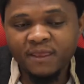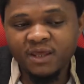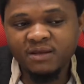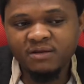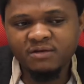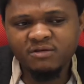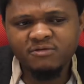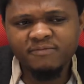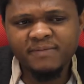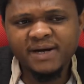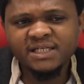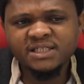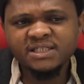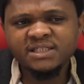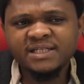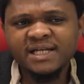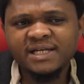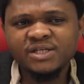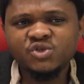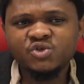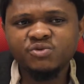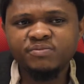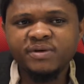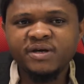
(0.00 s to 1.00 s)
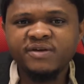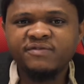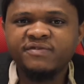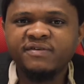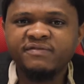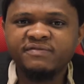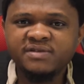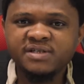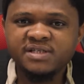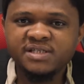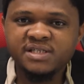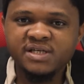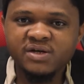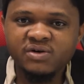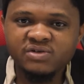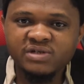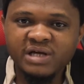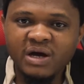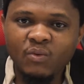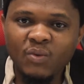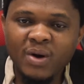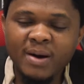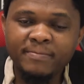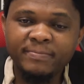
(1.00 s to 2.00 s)
Imagine that you made 50 sales
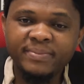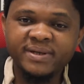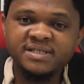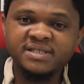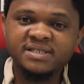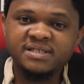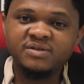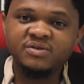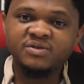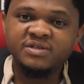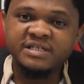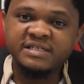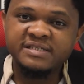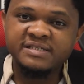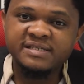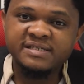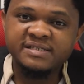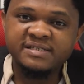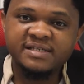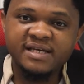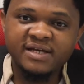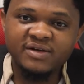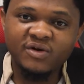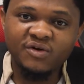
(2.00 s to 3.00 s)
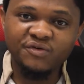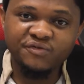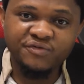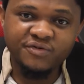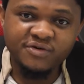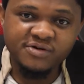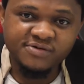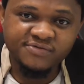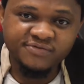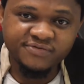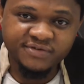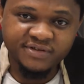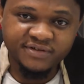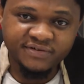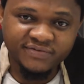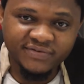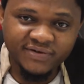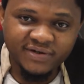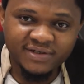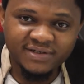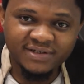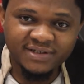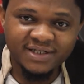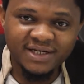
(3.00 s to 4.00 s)
and one person insisted of
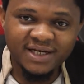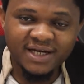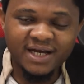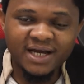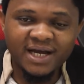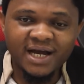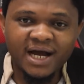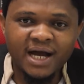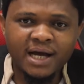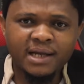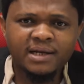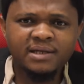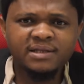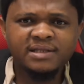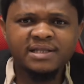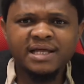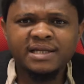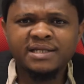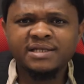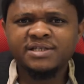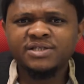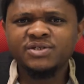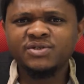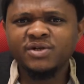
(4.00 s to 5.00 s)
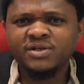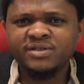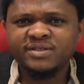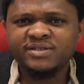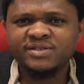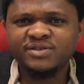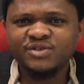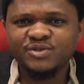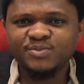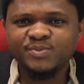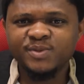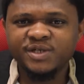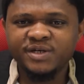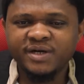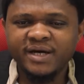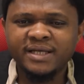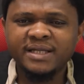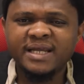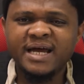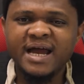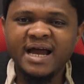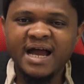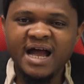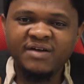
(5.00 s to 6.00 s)
refund. And like, that is nothing to me,
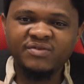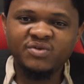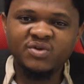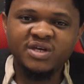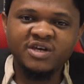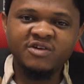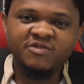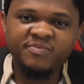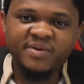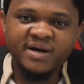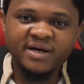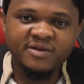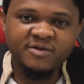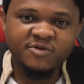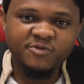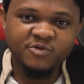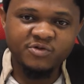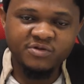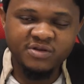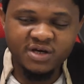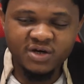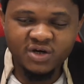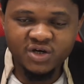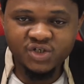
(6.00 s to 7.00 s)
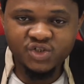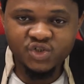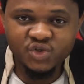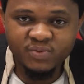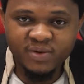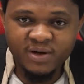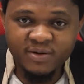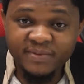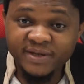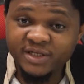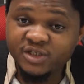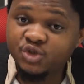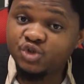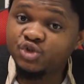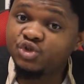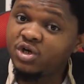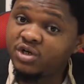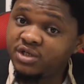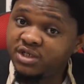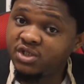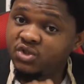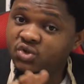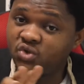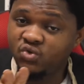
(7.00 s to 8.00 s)
right? I have to give back the customer, but you
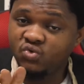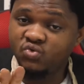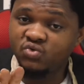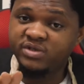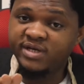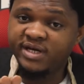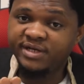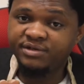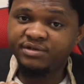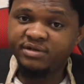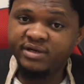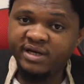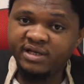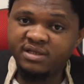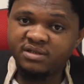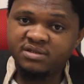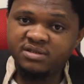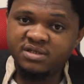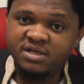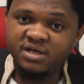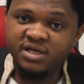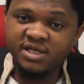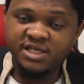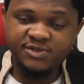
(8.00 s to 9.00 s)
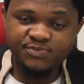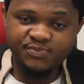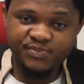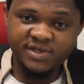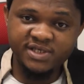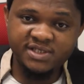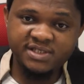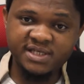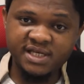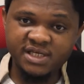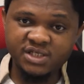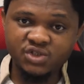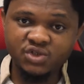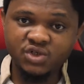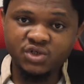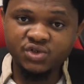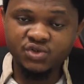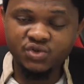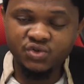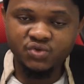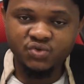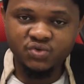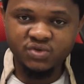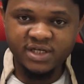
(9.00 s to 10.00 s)
don't need to do that, right? It's business. You don't
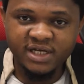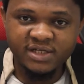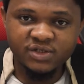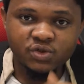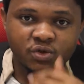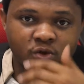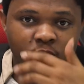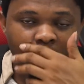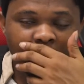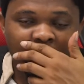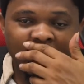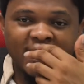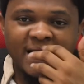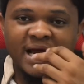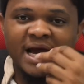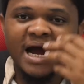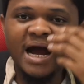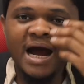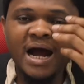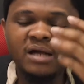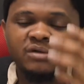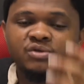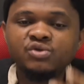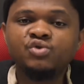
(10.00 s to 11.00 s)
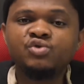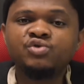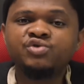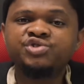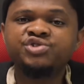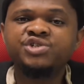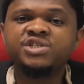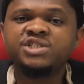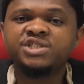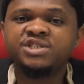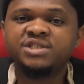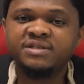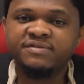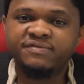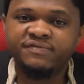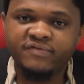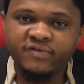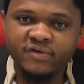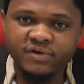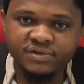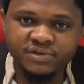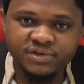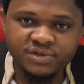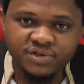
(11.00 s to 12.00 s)
need to do that. So how do you treat
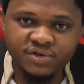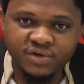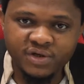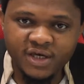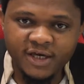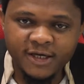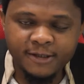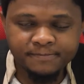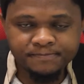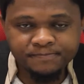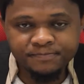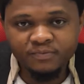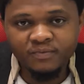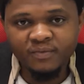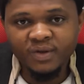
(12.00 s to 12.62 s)
refunds, okay?